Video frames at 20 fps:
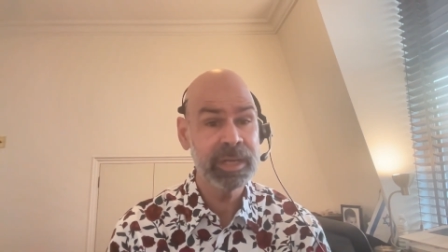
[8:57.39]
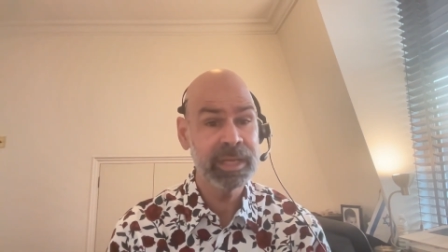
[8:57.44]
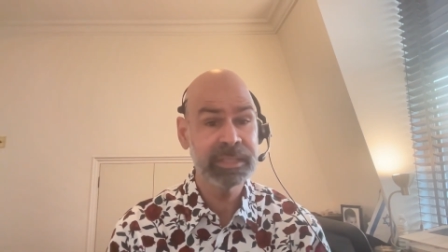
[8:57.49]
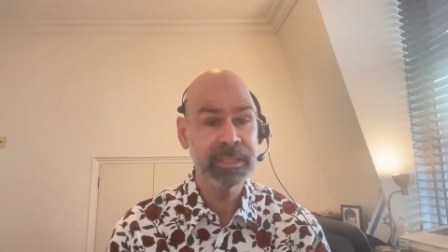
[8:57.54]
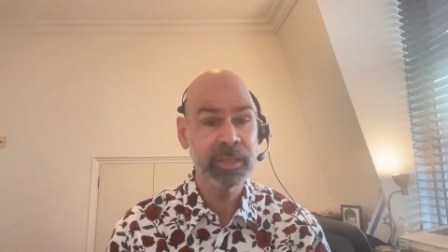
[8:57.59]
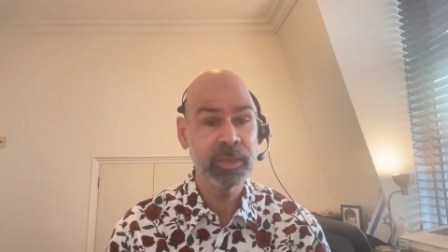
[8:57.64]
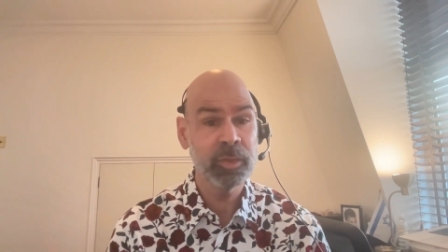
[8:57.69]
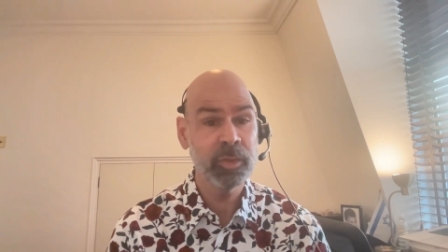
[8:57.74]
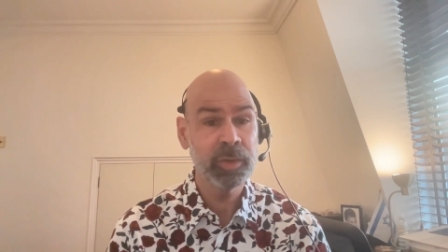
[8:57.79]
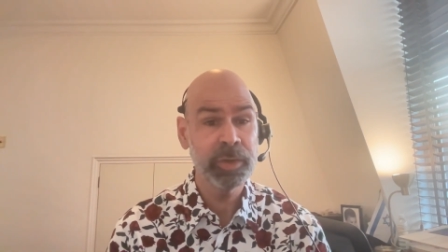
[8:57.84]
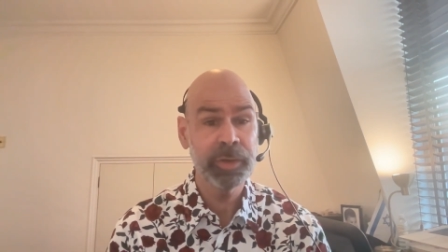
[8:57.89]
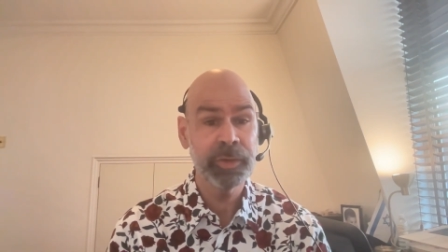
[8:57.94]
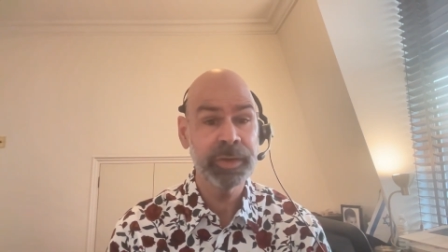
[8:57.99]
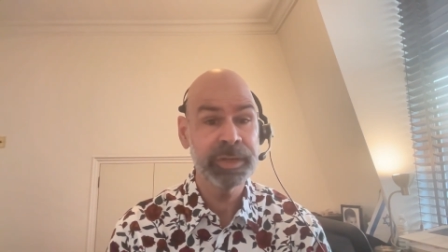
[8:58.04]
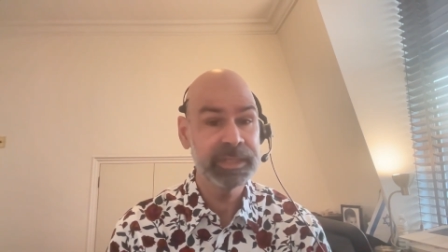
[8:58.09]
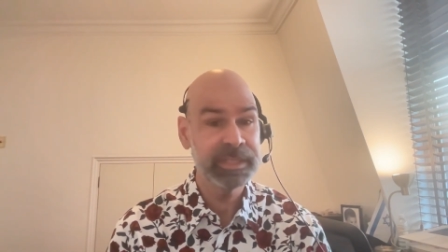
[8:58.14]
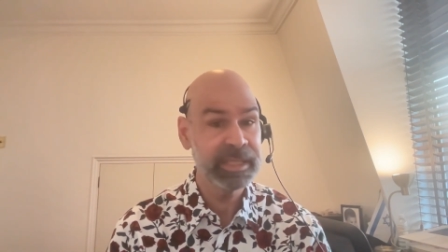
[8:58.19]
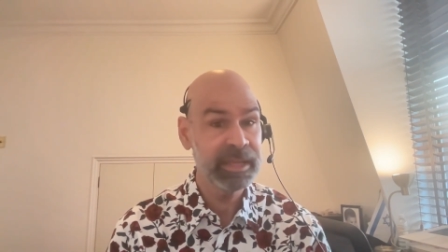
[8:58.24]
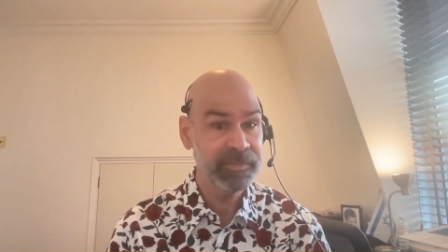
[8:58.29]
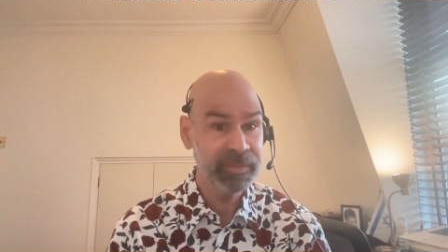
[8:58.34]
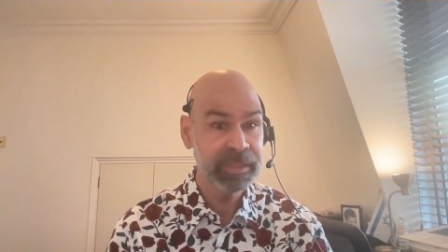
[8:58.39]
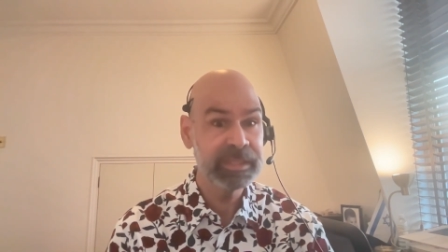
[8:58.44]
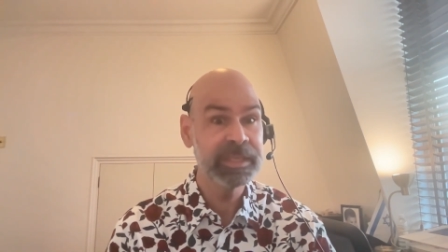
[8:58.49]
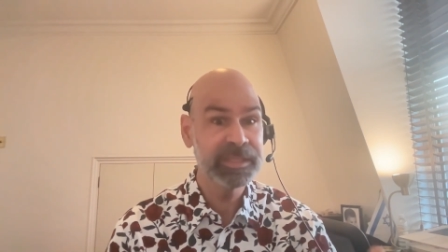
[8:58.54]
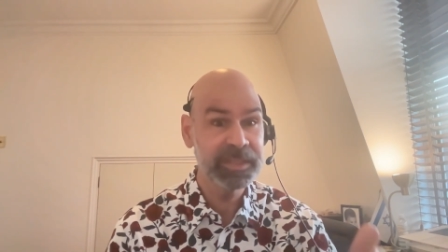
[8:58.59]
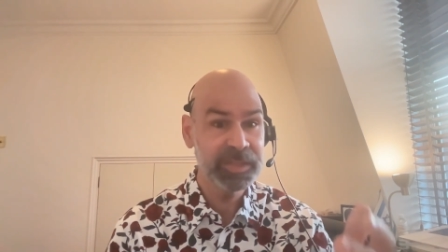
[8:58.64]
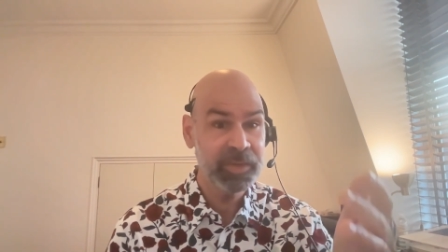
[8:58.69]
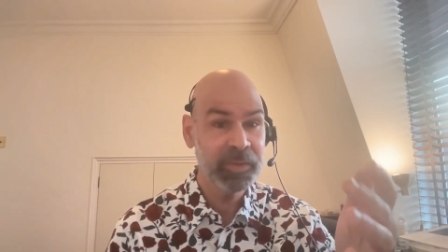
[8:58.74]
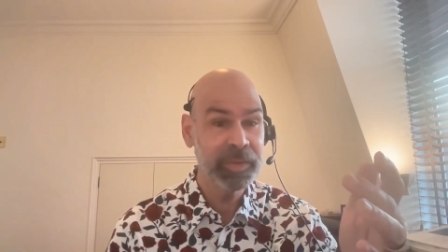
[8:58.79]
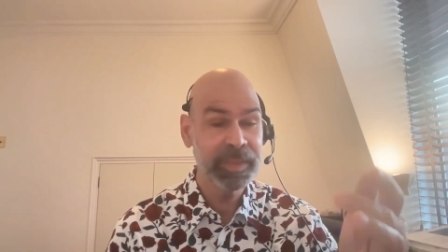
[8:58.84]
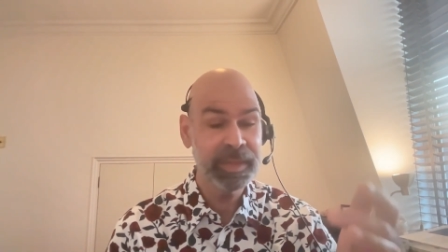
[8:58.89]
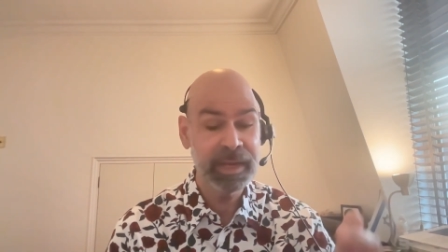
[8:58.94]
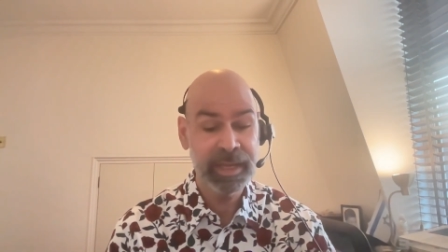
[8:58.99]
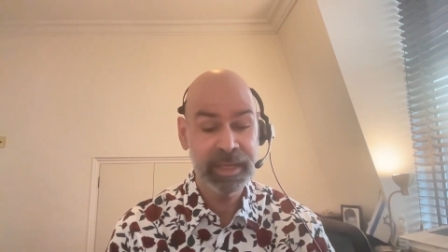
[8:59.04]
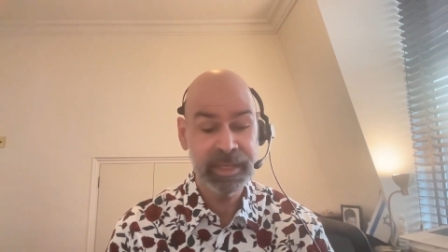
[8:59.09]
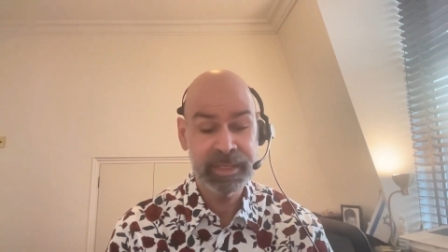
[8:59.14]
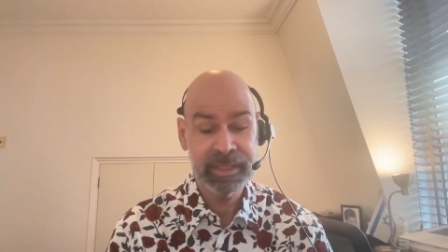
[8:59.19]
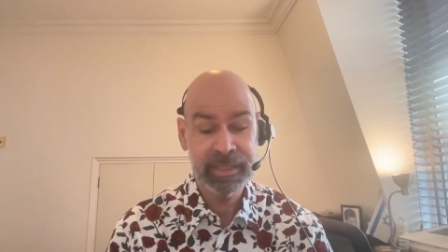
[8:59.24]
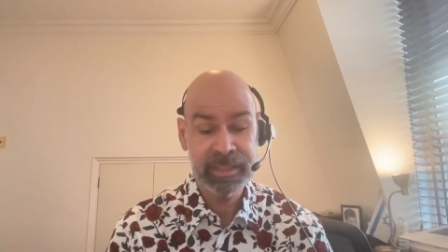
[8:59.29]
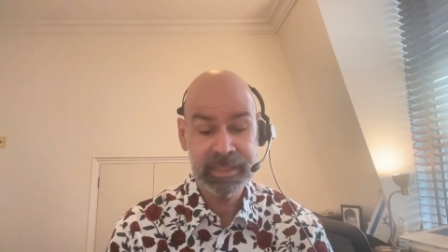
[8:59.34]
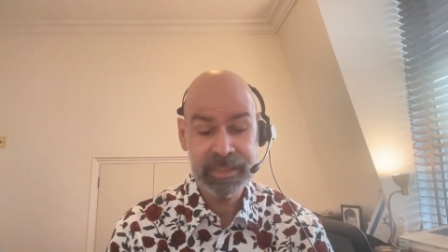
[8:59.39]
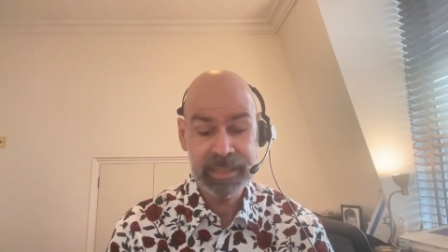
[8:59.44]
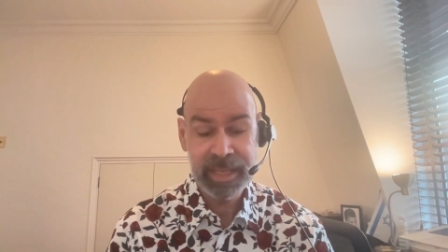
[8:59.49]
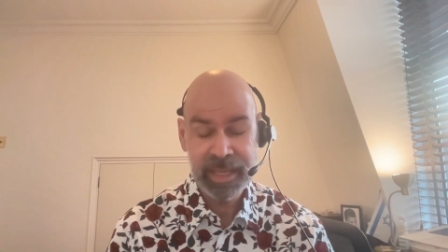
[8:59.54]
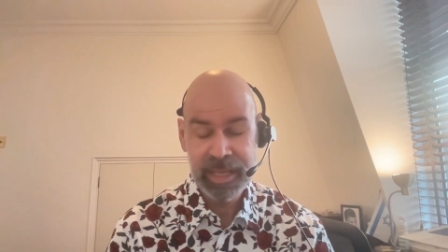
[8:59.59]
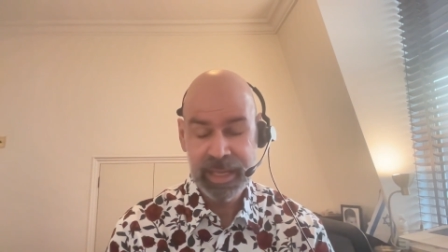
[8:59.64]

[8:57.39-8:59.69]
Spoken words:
as a lawyer in San Francisco in the 90s,